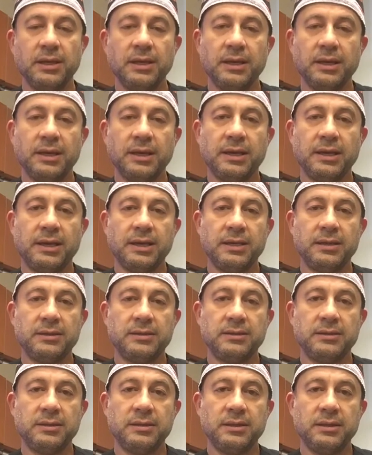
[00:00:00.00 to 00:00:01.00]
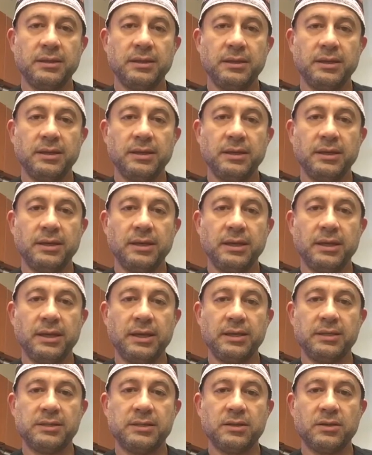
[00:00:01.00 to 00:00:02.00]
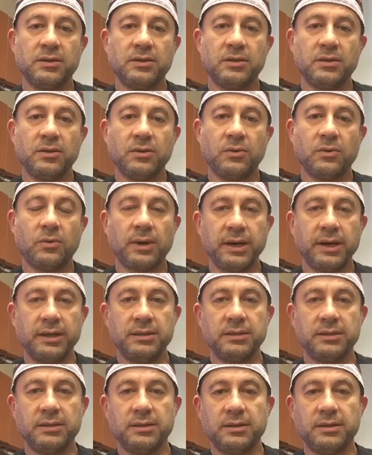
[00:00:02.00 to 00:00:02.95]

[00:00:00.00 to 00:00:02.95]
and it is quite